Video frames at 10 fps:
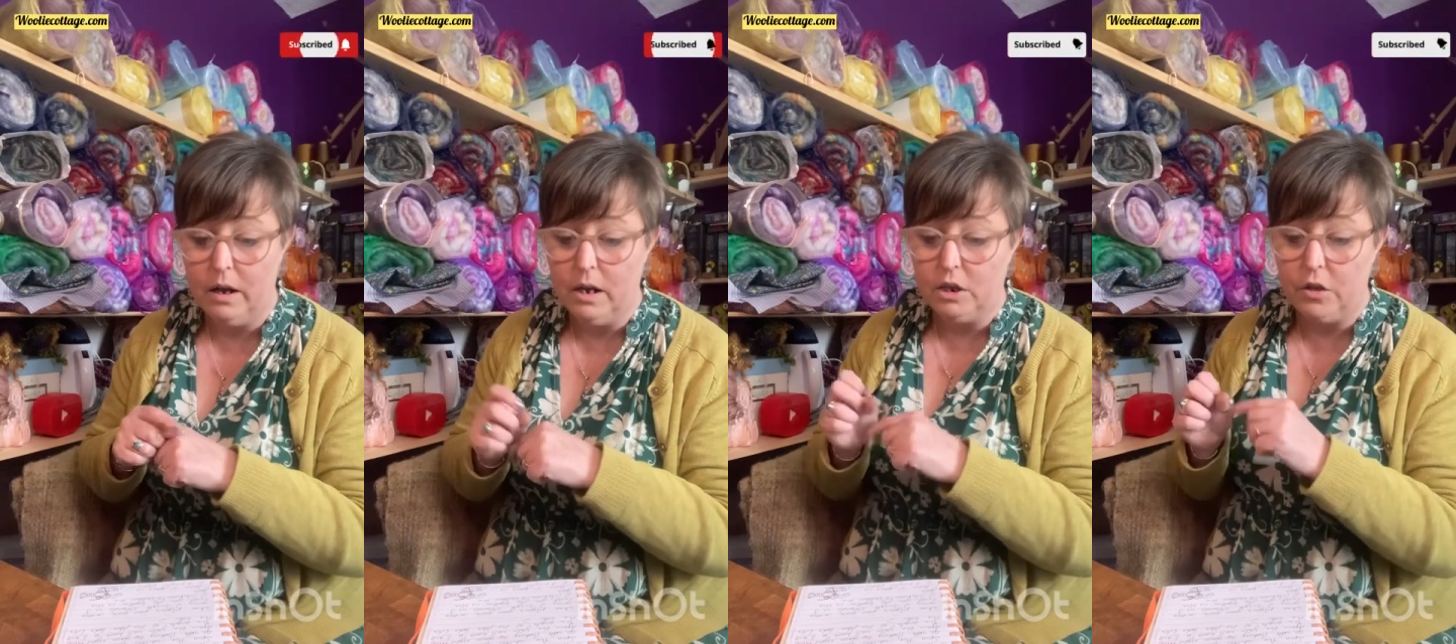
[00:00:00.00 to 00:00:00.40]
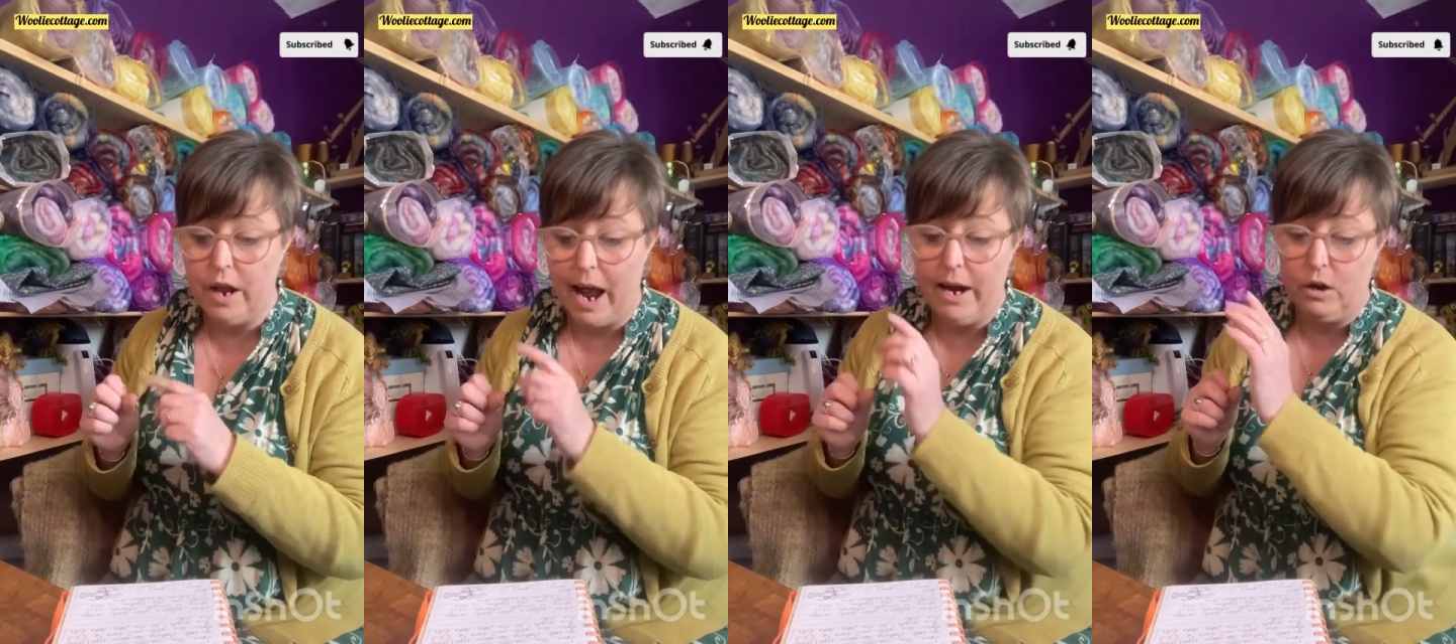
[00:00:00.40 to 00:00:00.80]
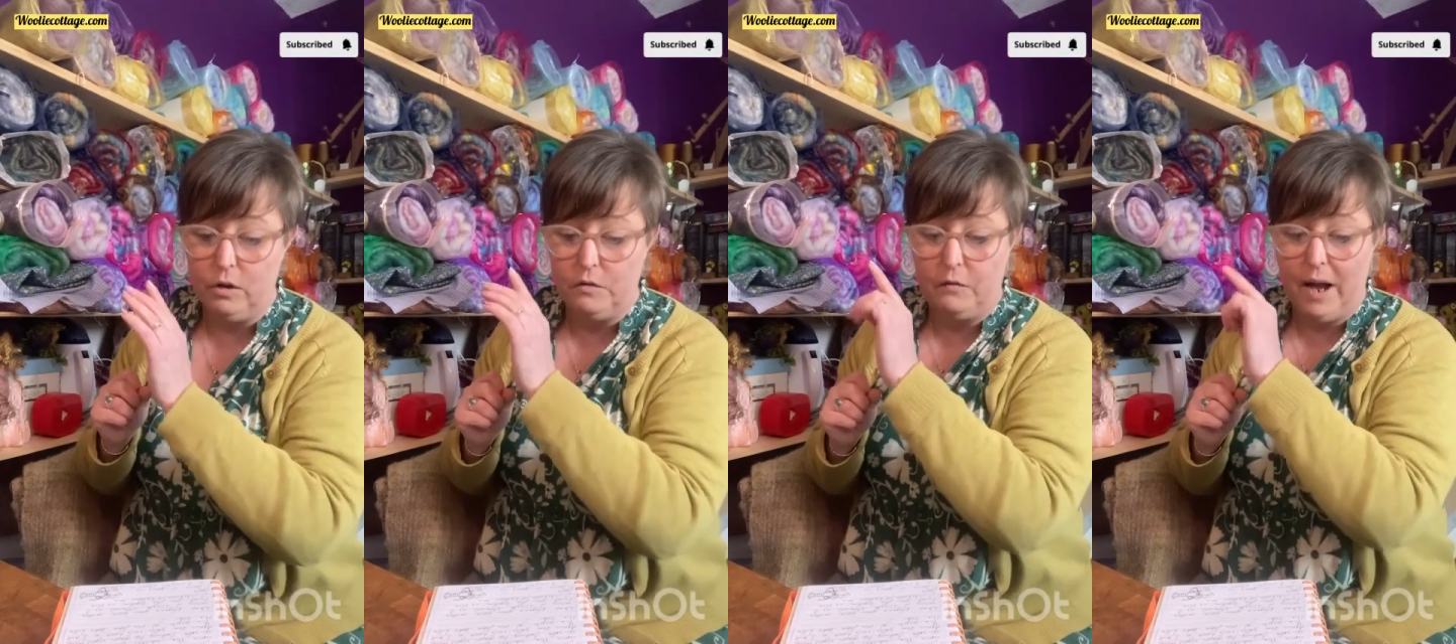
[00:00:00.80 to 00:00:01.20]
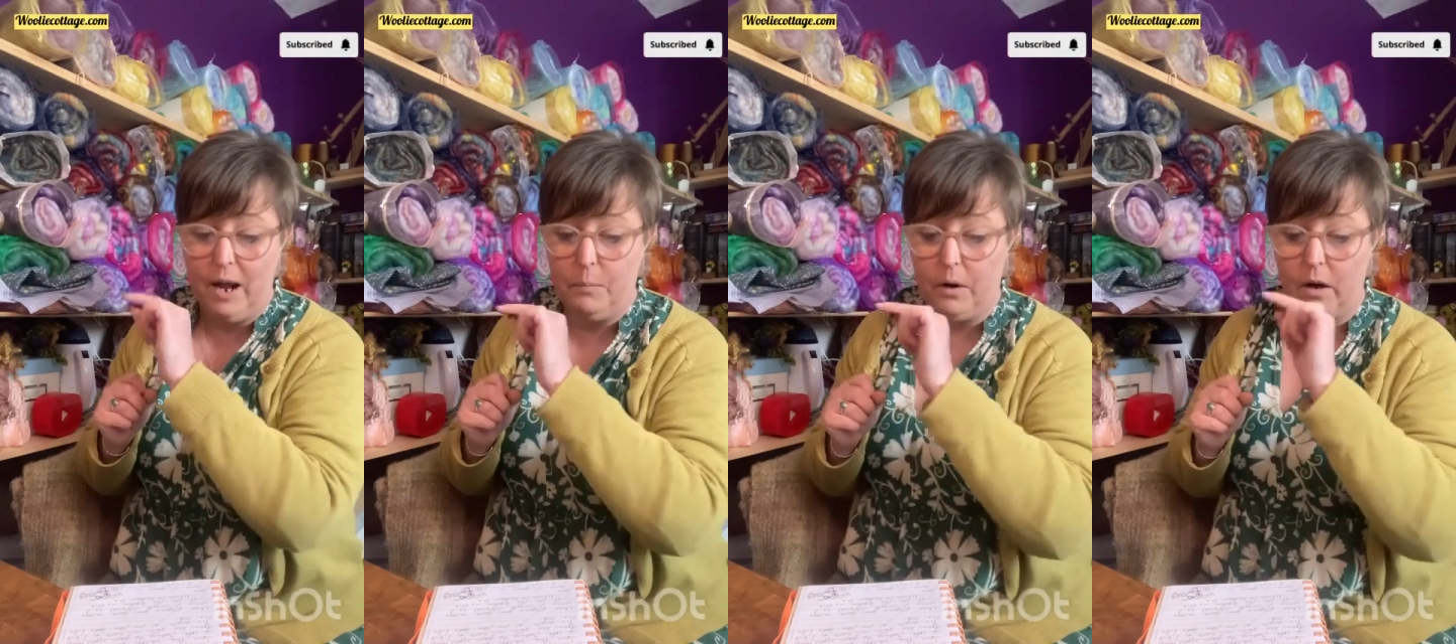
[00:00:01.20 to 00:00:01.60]
So the angle of the
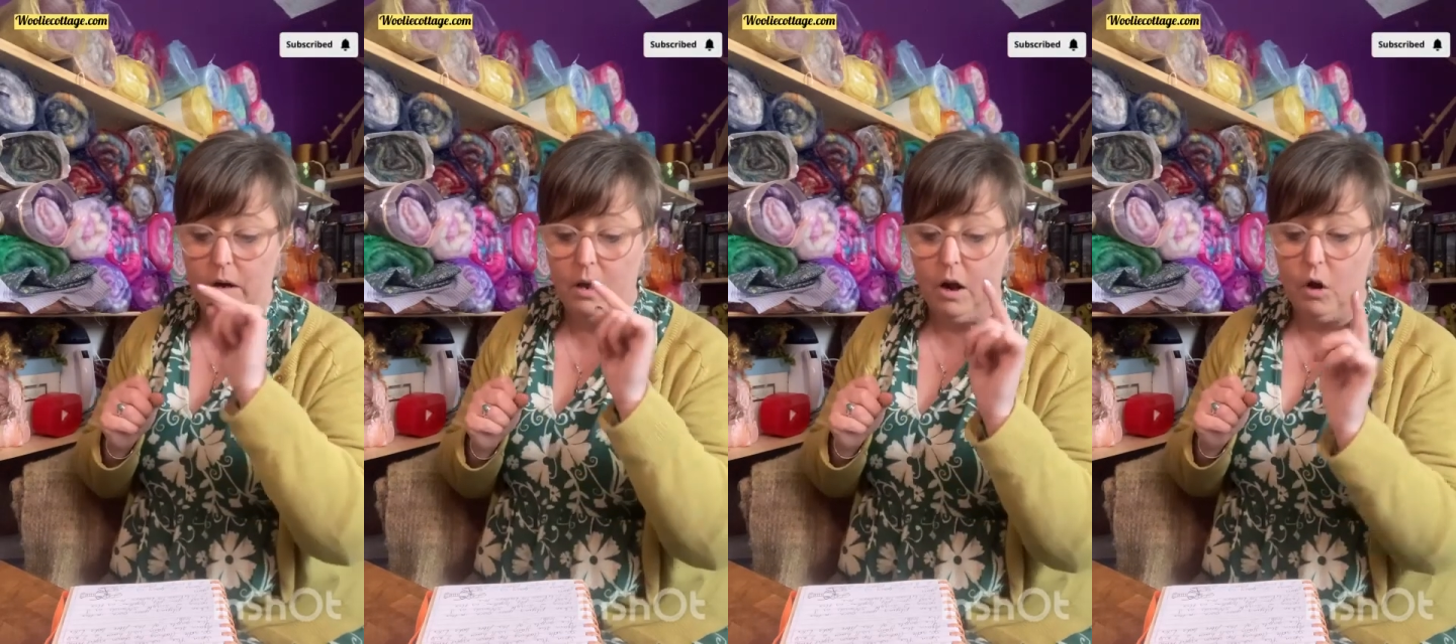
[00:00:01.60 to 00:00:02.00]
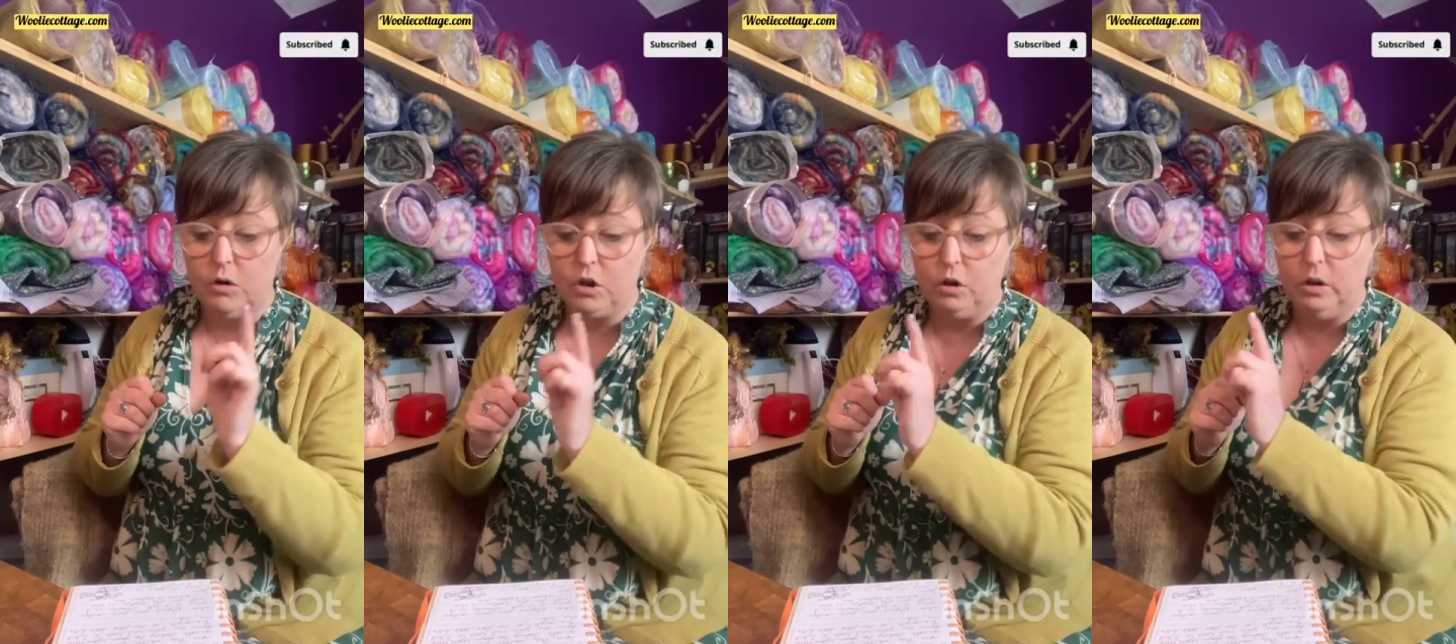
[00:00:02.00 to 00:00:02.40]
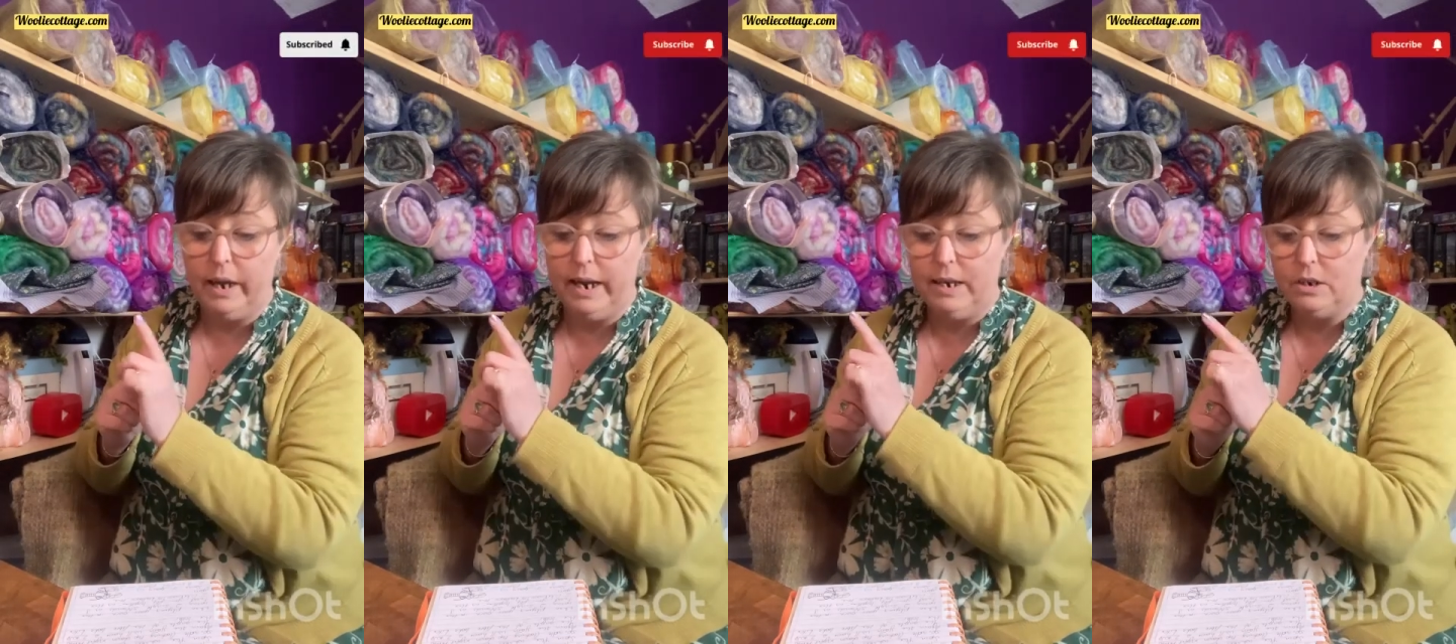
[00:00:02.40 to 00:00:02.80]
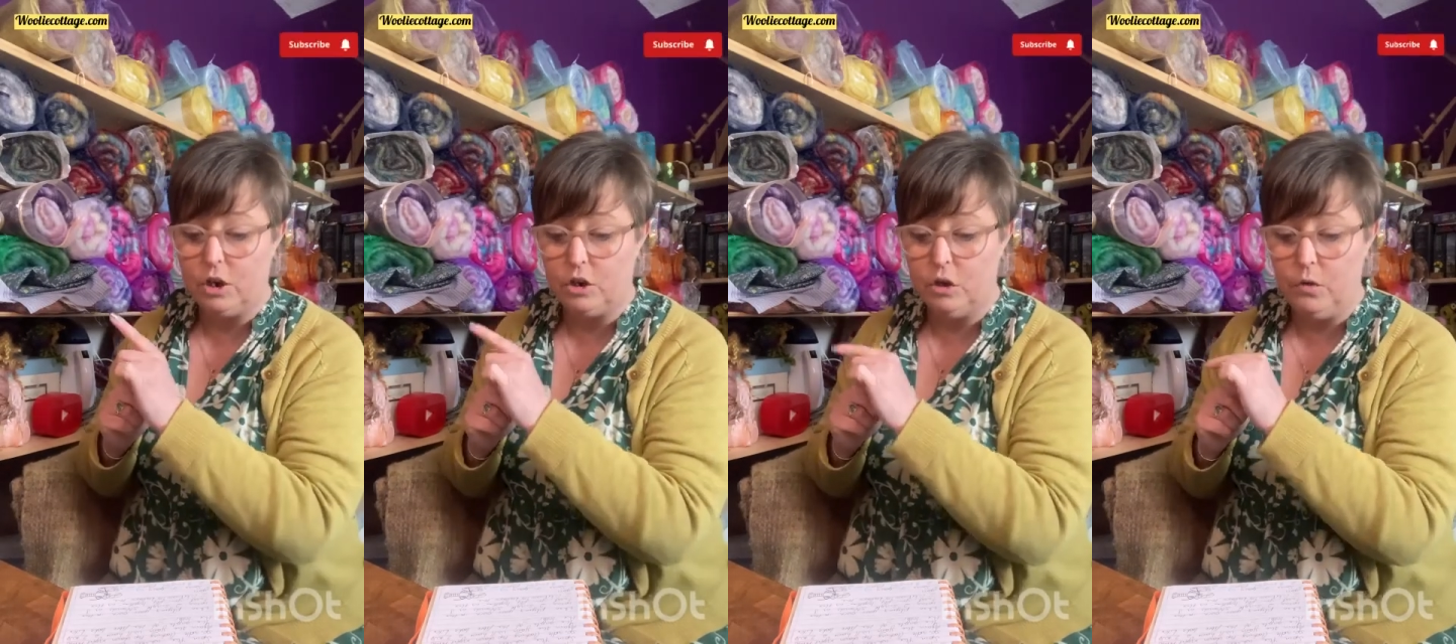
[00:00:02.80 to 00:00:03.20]
fibre also leans
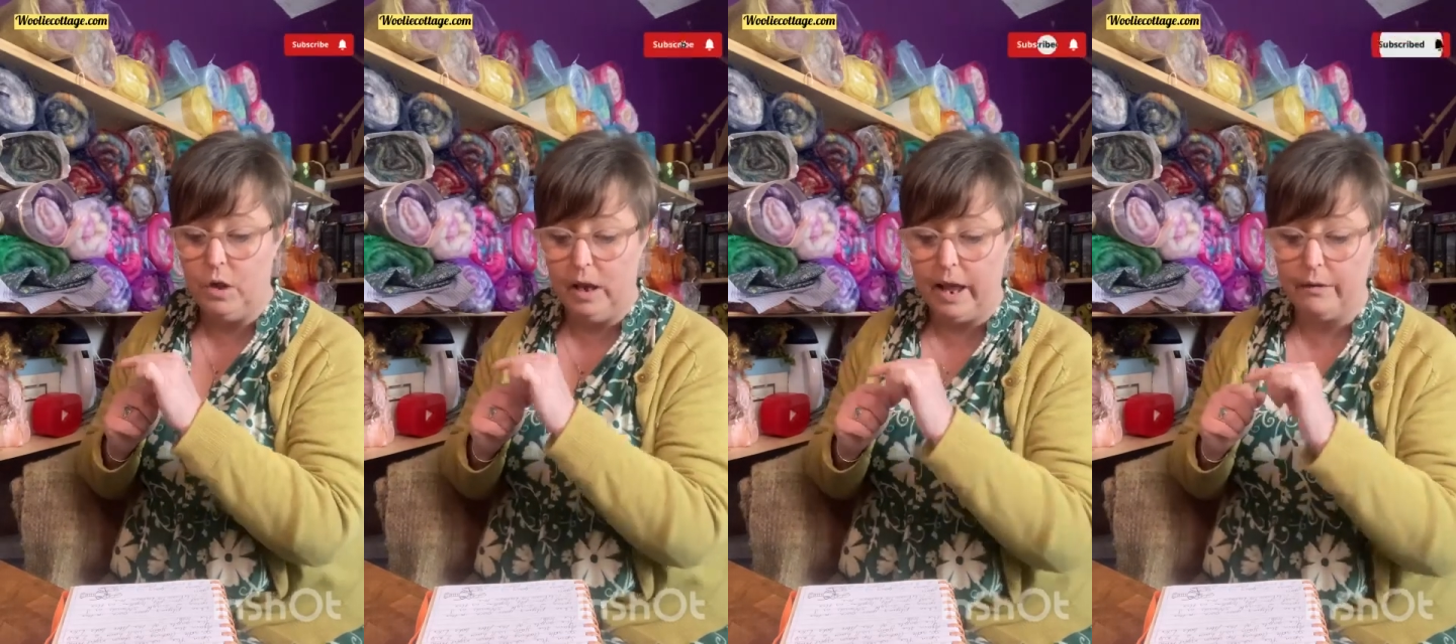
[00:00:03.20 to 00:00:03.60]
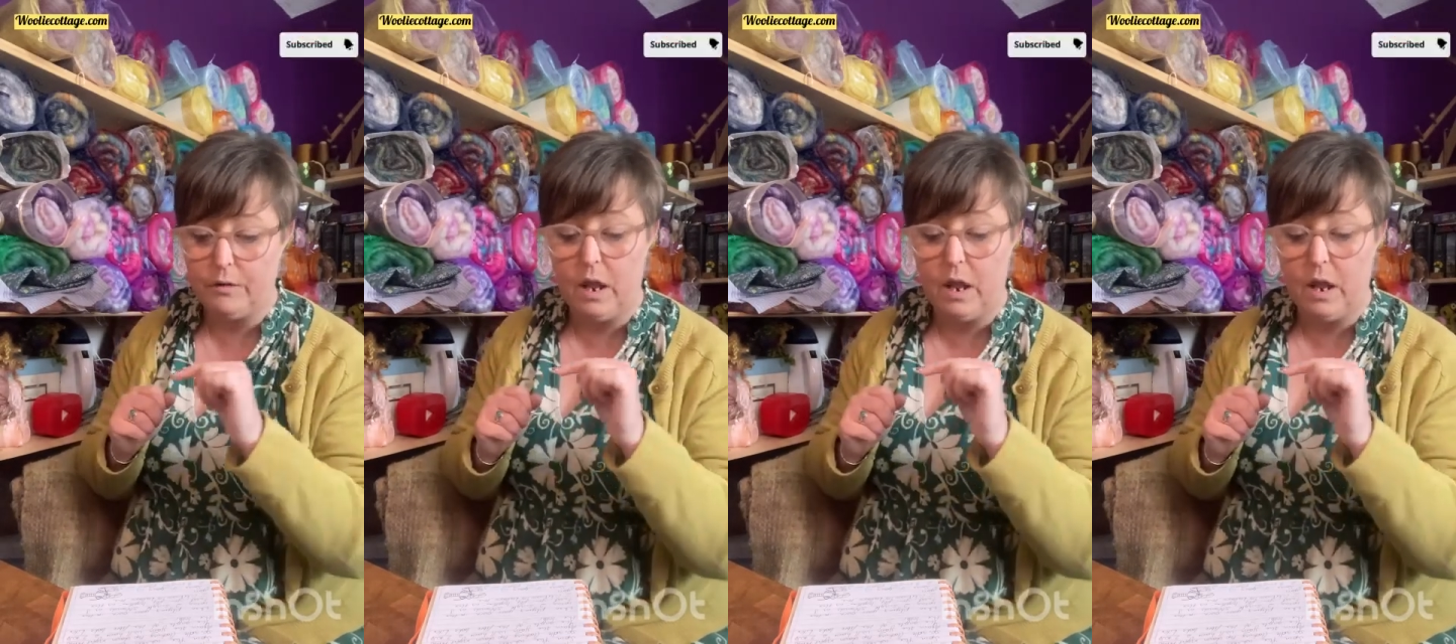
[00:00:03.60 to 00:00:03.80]
to the left,